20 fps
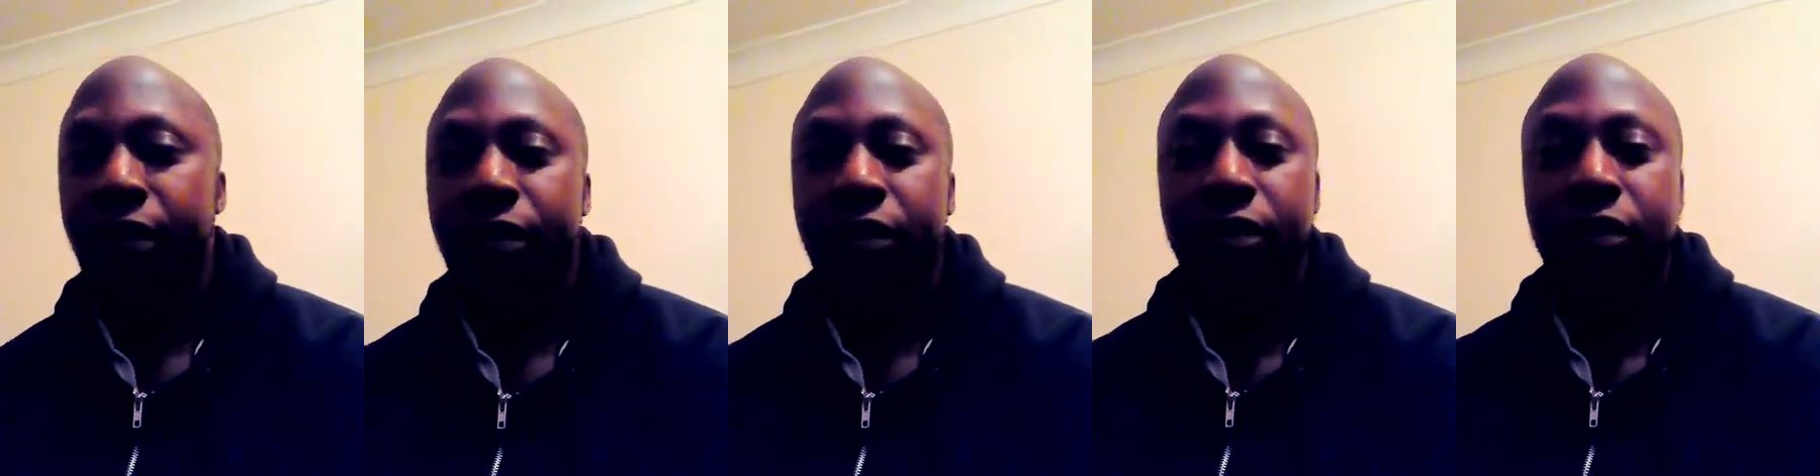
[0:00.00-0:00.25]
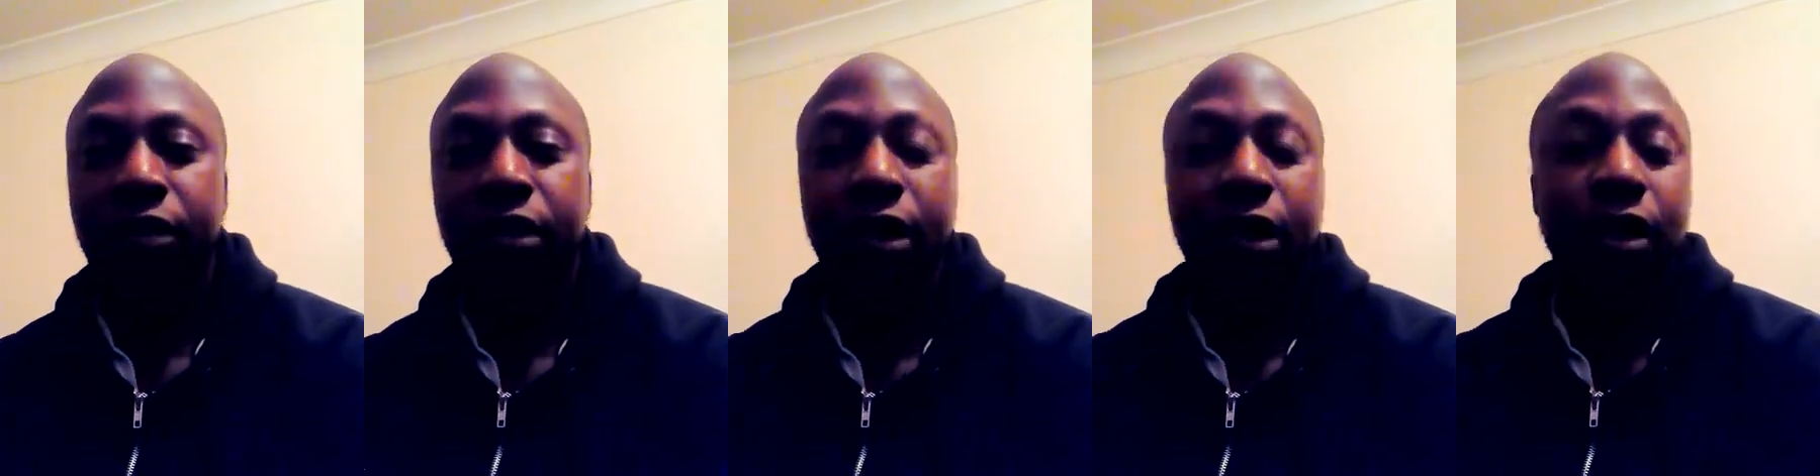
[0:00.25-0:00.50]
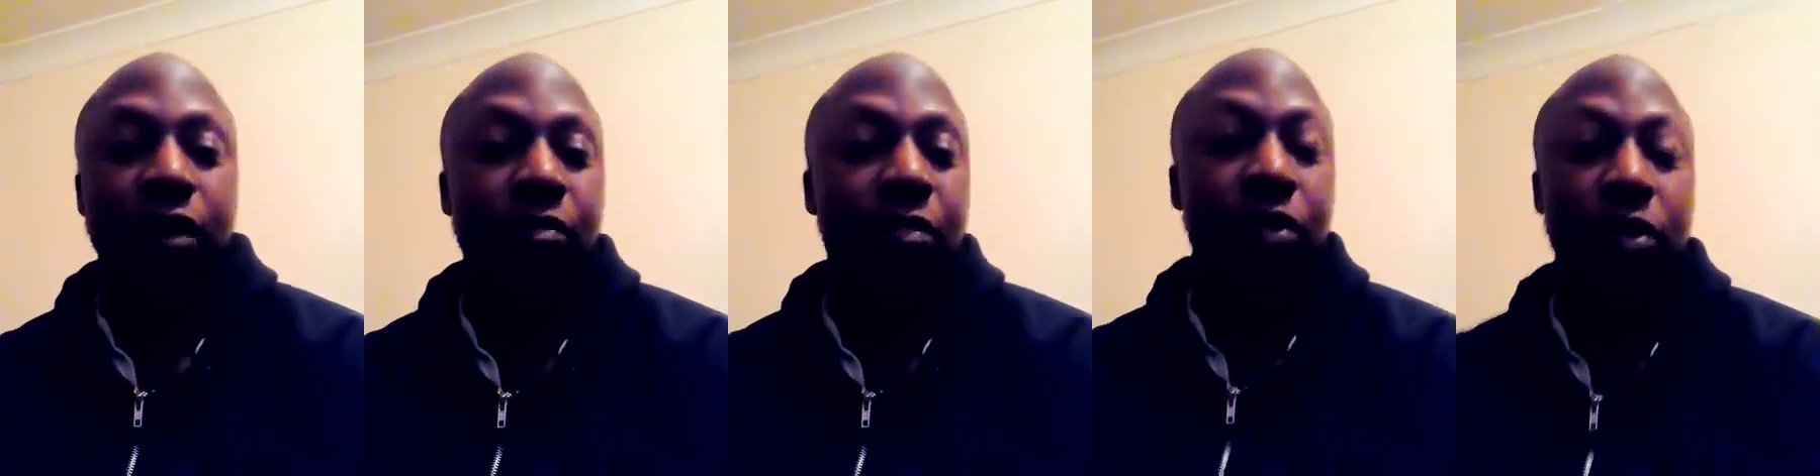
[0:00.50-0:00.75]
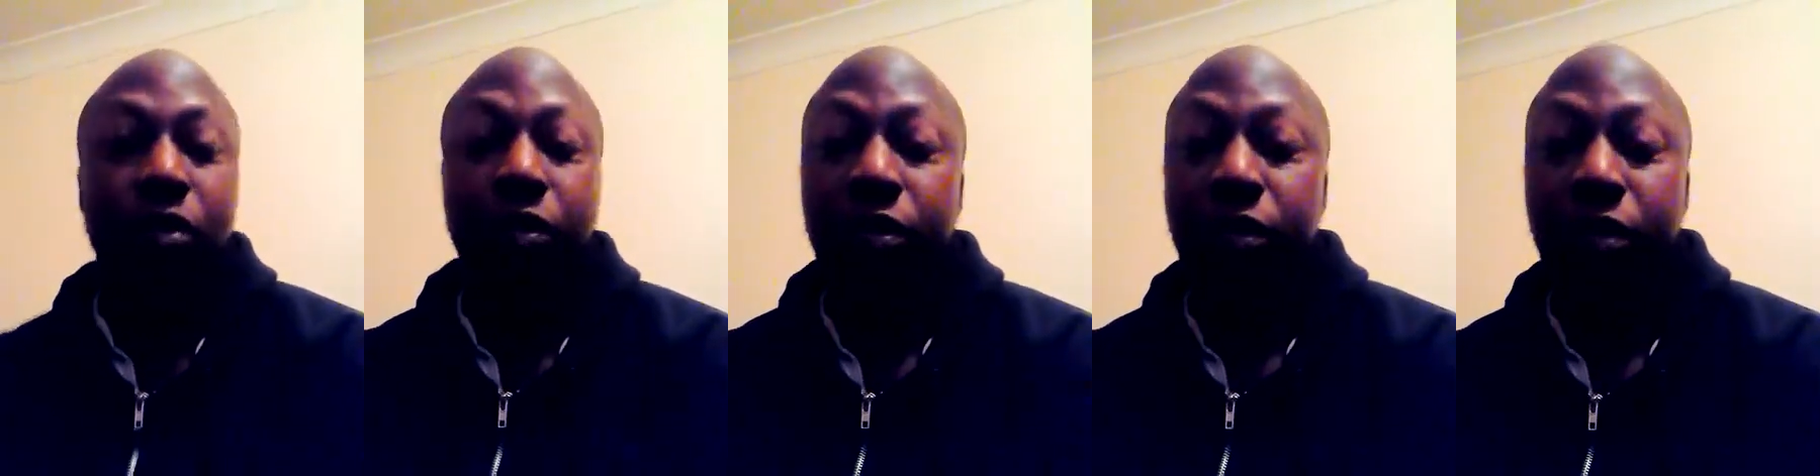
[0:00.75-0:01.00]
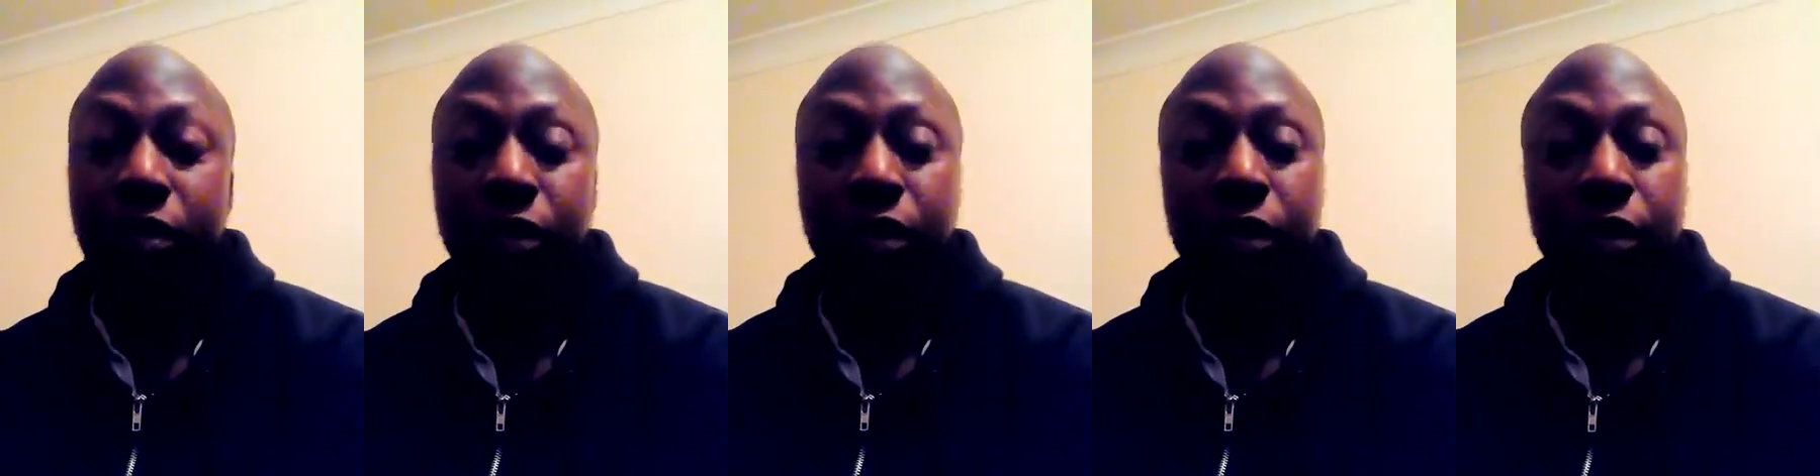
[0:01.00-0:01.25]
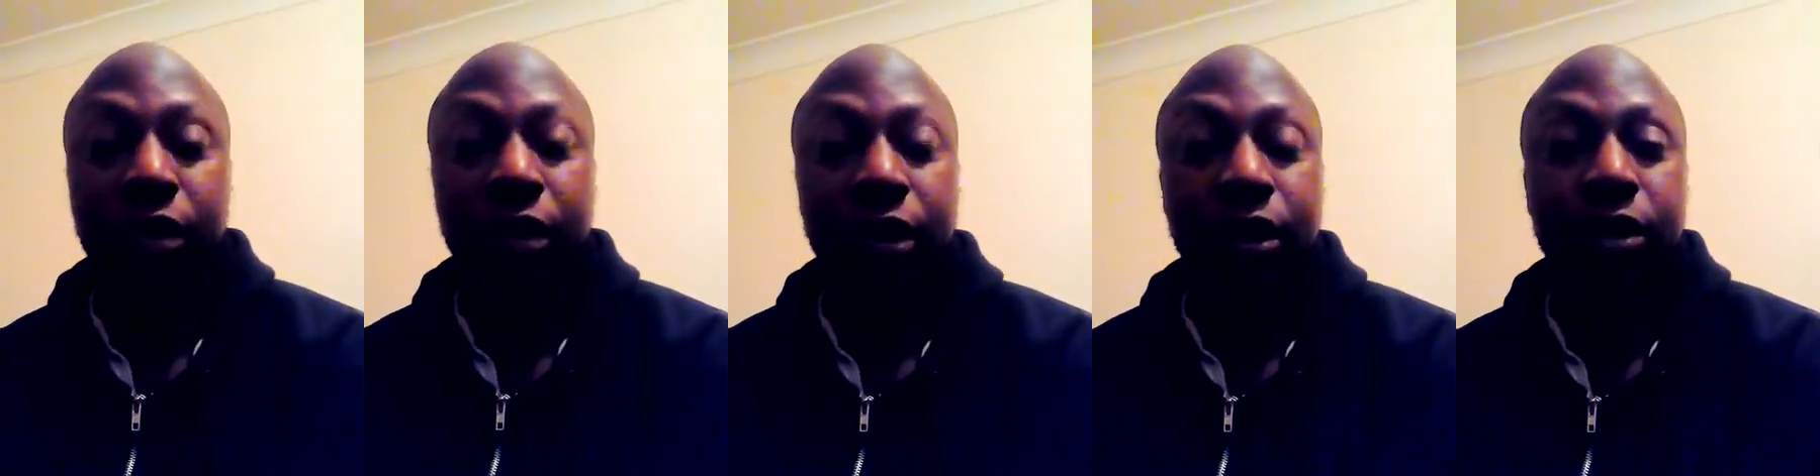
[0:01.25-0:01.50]
Stay out. You're not
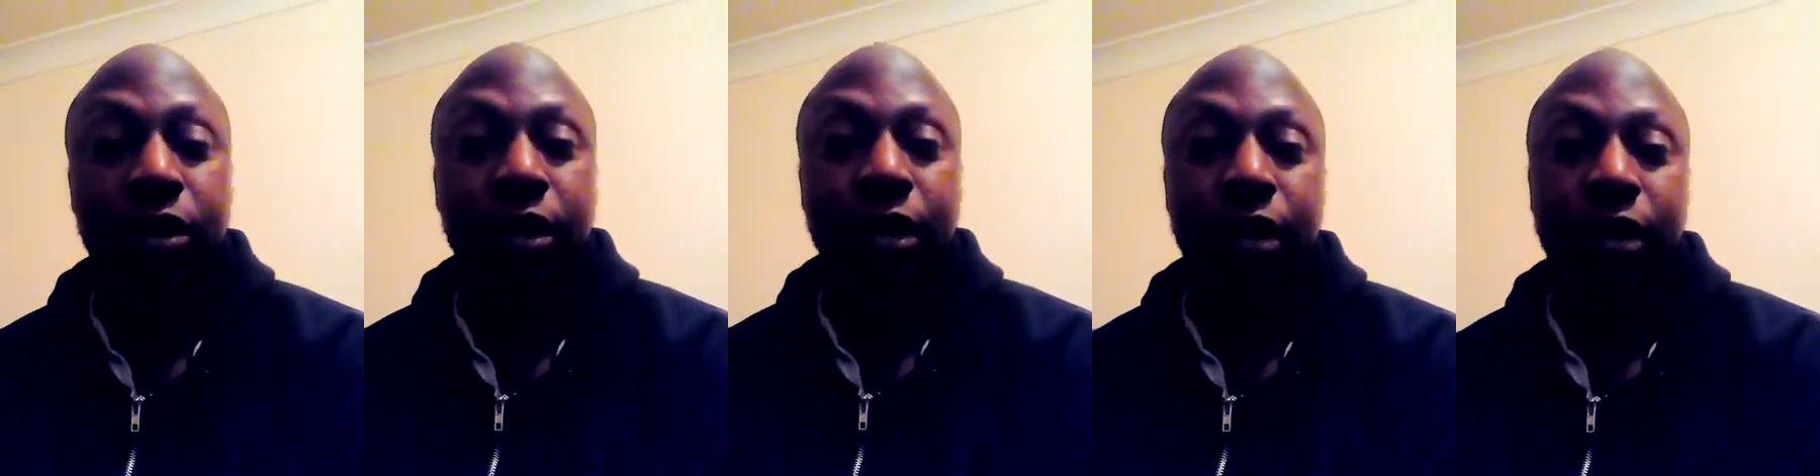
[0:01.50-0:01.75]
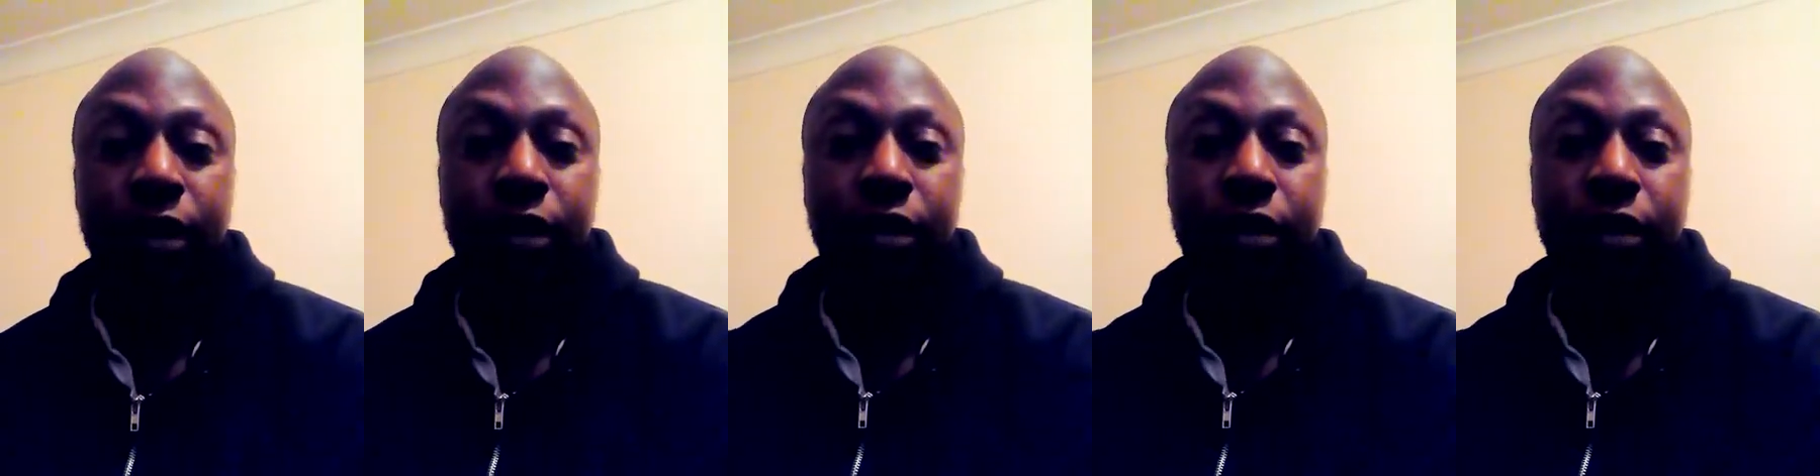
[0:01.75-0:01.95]
going in there.